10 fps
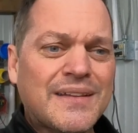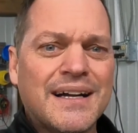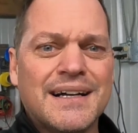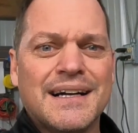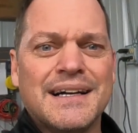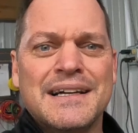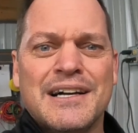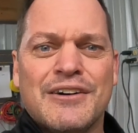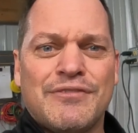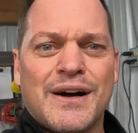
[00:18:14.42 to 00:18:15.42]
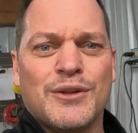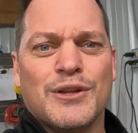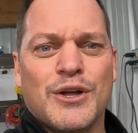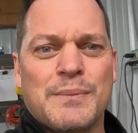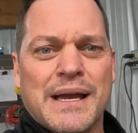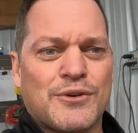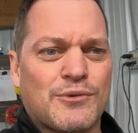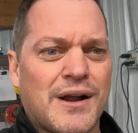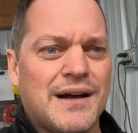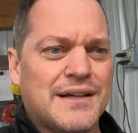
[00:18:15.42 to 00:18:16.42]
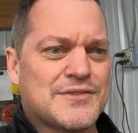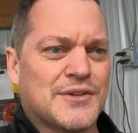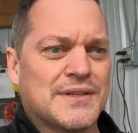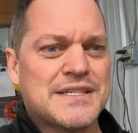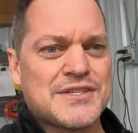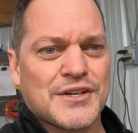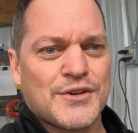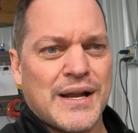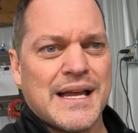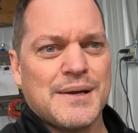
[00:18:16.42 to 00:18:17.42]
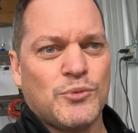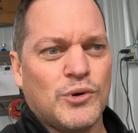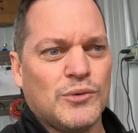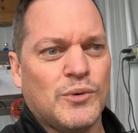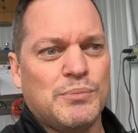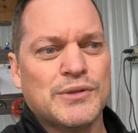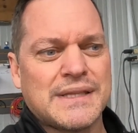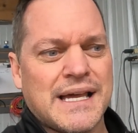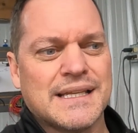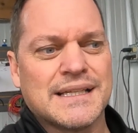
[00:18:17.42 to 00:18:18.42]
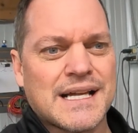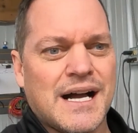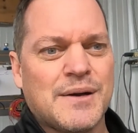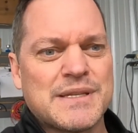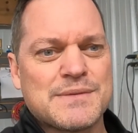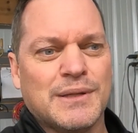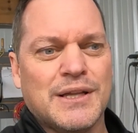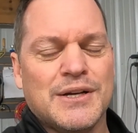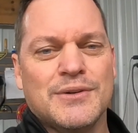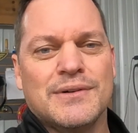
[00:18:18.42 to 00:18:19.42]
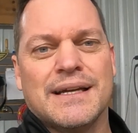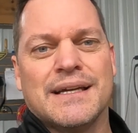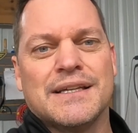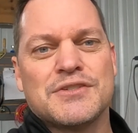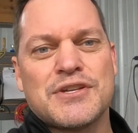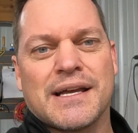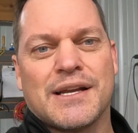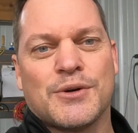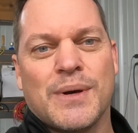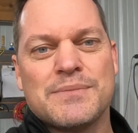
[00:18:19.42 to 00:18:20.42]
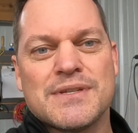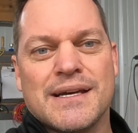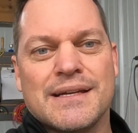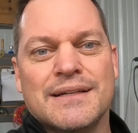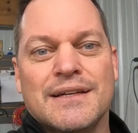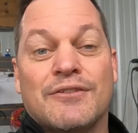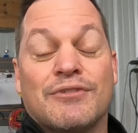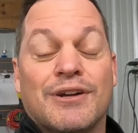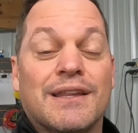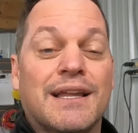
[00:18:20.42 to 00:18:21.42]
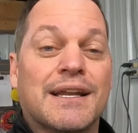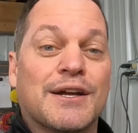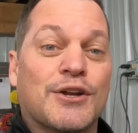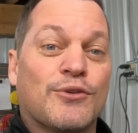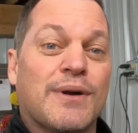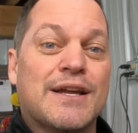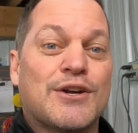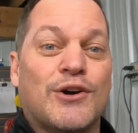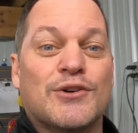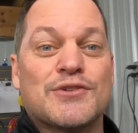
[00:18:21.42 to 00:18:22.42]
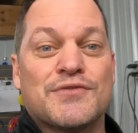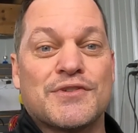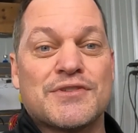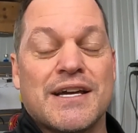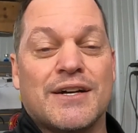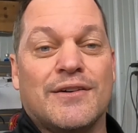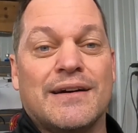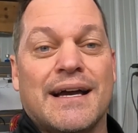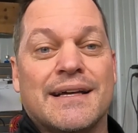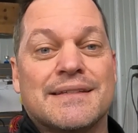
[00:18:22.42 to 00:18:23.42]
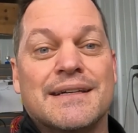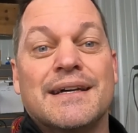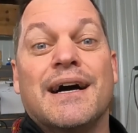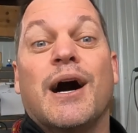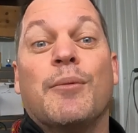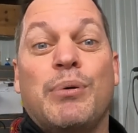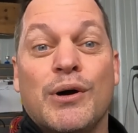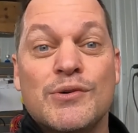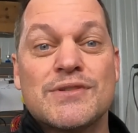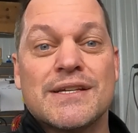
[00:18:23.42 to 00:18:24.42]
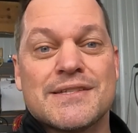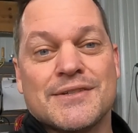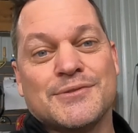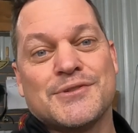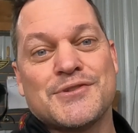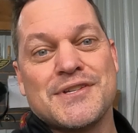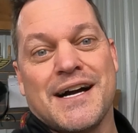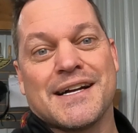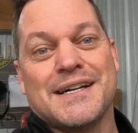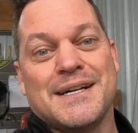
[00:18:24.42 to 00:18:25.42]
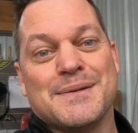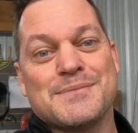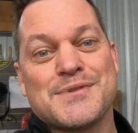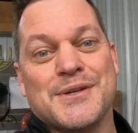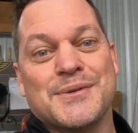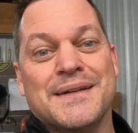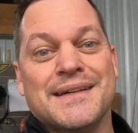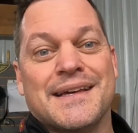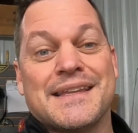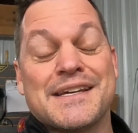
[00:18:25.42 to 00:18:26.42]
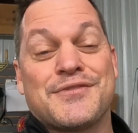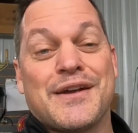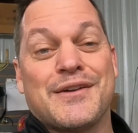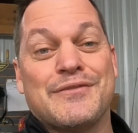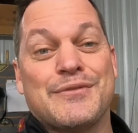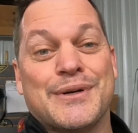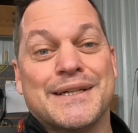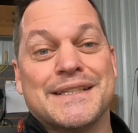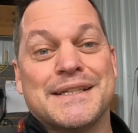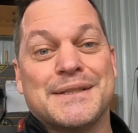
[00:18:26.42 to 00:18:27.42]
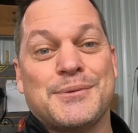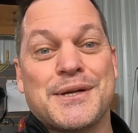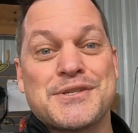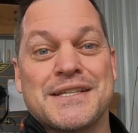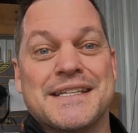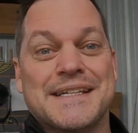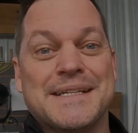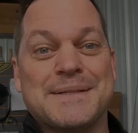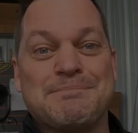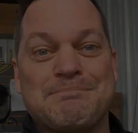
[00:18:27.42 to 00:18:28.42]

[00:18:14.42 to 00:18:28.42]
Follow Low Man Rods on Instagram. We'll put that in the comments below, and check out our website for a lot of great cars for sale at opposingcylinders.com. So thanks for everyone watching today.